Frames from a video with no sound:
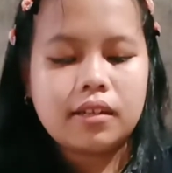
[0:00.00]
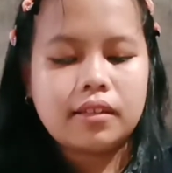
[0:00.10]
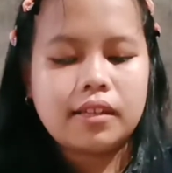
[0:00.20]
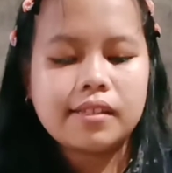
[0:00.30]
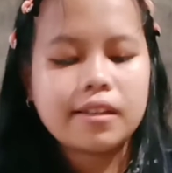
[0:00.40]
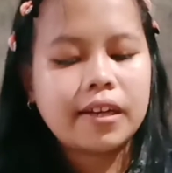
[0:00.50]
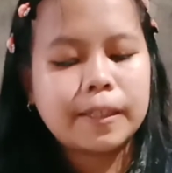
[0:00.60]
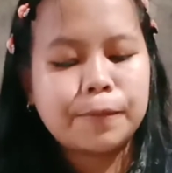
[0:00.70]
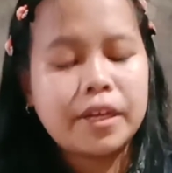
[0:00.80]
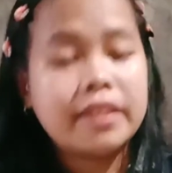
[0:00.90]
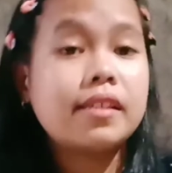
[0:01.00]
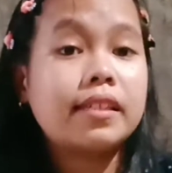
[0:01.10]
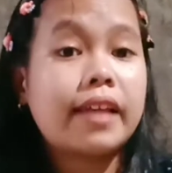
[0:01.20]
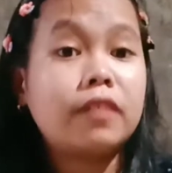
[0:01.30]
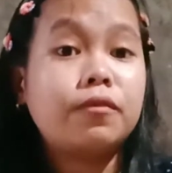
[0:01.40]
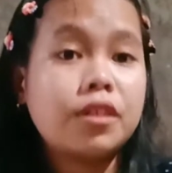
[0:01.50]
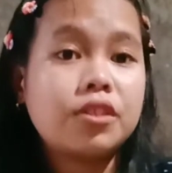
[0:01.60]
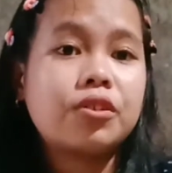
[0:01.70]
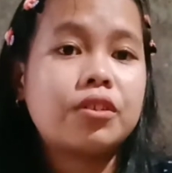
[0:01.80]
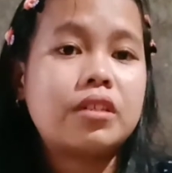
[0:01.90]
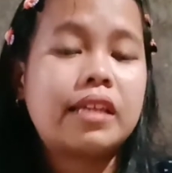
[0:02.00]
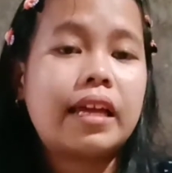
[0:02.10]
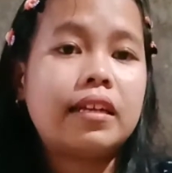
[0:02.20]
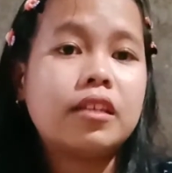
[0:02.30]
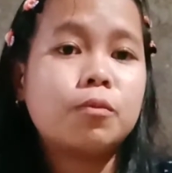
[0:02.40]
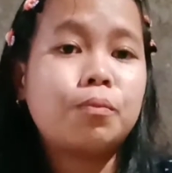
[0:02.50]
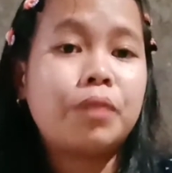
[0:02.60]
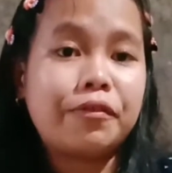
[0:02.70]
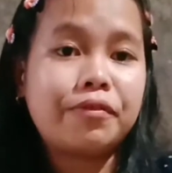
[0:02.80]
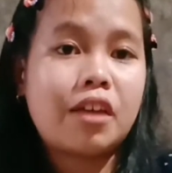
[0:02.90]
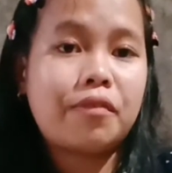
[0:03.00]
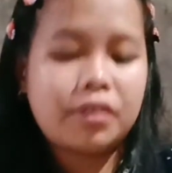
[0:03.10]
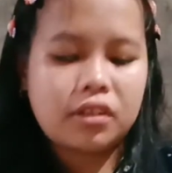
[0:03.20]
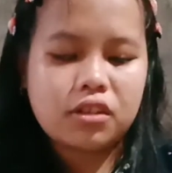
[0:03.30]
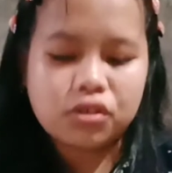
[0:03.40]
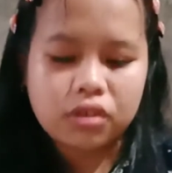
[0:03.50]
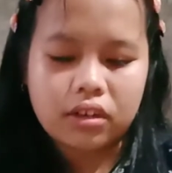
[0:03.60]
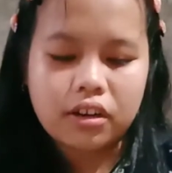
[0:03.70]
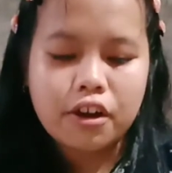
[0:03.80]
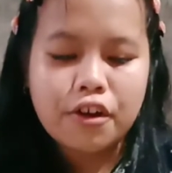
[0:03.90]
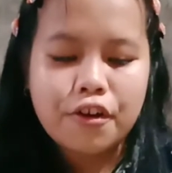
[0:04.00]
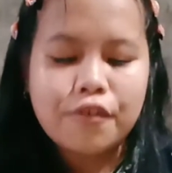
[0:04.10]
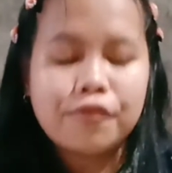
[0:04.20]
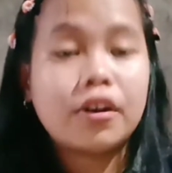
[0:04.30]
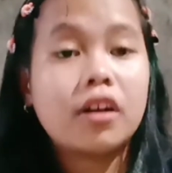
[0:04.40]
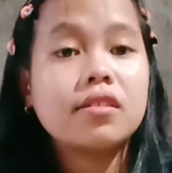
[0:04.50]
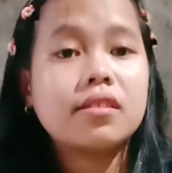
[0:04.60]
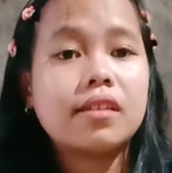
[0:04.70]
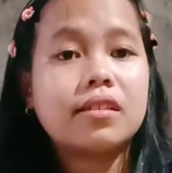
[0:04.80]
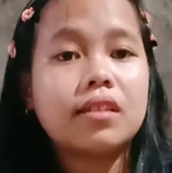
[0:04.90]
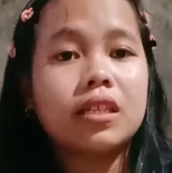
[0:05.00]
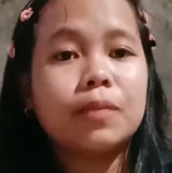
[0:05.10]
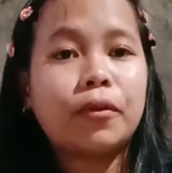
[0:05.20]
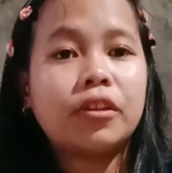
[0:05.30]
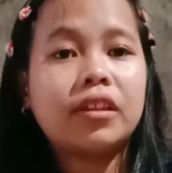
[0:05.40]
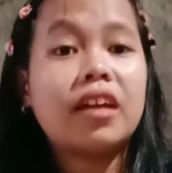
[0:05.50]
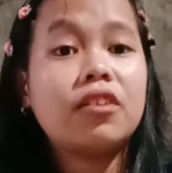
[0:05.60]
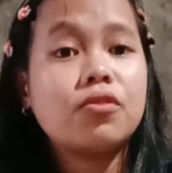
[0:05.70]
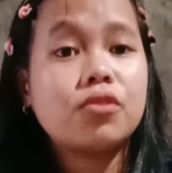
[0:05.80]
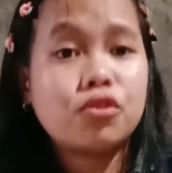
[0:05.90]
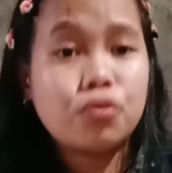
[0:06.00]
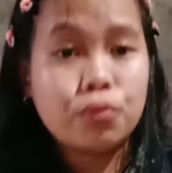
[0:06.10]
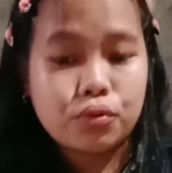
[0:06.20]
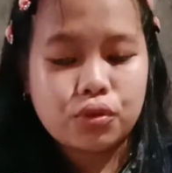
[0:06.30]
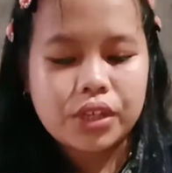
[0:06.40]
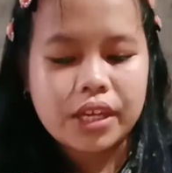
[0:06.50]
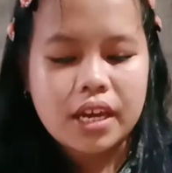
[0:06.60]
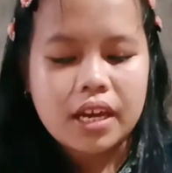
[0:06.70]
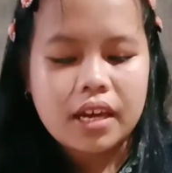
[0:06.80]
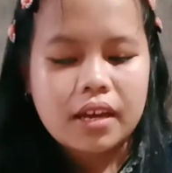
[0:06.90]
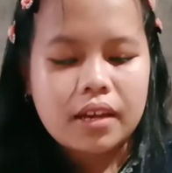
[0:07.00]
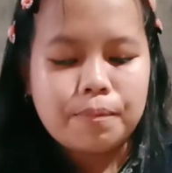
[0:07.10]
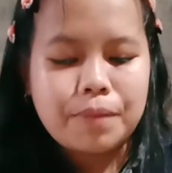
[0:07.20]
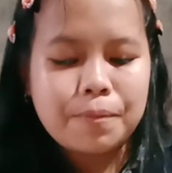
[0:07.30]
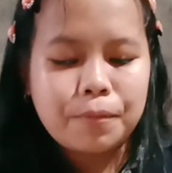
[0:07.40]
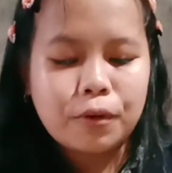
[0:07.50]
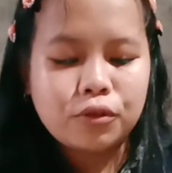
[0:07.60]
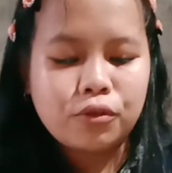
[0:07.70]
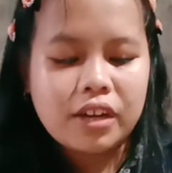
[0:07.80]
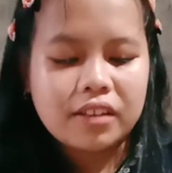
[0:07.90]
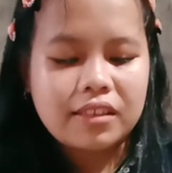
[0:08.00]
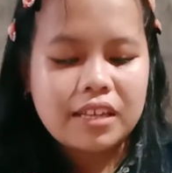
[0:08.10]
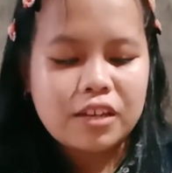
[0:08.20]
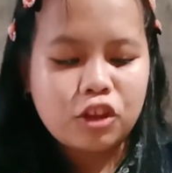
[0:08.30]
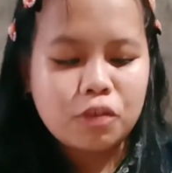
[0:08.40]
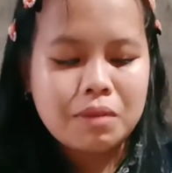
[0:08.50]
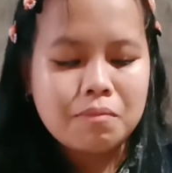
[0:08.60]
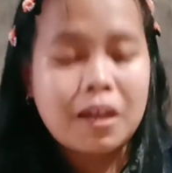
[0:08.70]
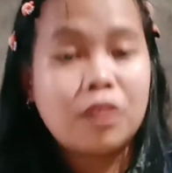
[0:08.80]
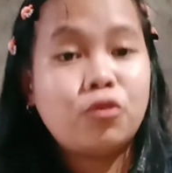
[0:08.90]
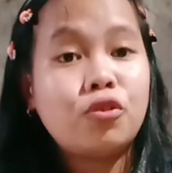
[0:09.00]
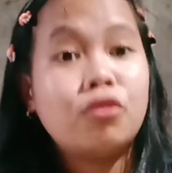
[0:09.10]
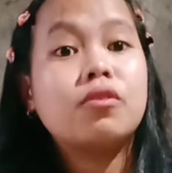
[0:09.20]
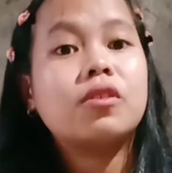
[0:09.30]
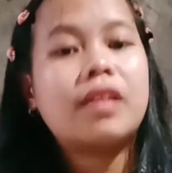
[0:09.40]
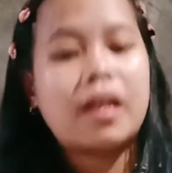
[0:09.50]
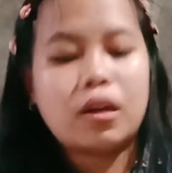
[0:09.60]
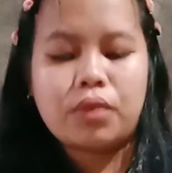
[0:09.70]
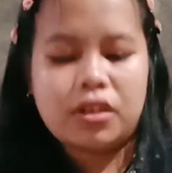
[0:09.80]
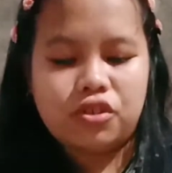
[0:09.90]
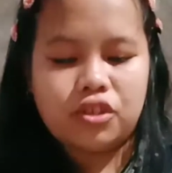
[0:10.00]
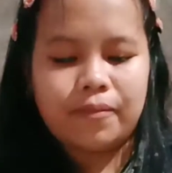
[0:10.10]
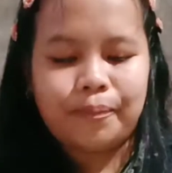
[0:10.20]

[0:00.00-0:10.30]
These are the main design features and its brief definition. First is spontaneous use. People do not need to be made to use language.